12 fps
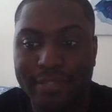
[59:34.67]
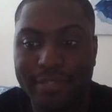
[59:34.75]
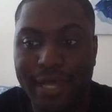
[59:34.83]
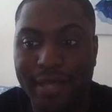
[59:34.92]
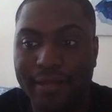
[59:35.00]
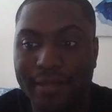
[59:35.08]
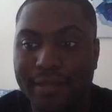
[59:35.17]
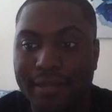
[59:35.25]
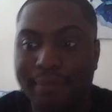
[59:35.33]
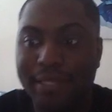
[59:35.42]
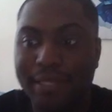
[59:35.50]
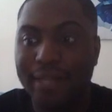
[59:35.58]
Yeah,
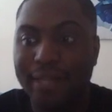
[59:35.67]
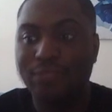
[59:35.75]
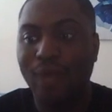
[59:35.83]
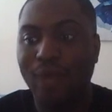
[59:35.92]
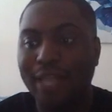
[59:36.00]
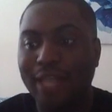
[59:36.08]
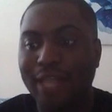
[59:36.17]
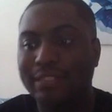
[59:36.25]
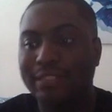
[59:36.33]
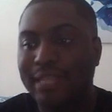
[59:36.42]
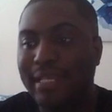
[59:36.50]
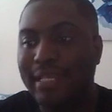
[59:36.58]
because Ospreay
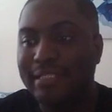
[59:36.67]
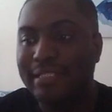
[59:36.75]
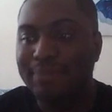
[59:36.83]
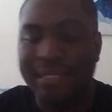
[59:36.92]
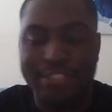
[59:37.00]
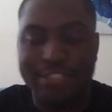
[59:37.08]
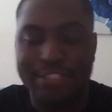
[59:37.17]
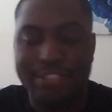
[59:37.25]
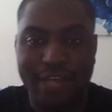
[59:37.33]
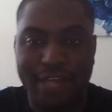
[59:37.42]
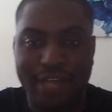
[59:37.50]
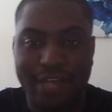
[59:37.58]
said he's beaten Jeff
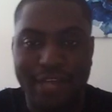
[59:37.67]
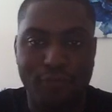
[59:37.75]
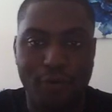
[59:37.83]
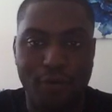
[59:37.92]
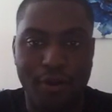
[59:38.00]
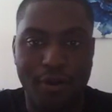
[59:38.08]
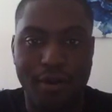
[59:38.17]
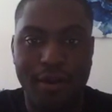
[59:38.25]
Cobb before.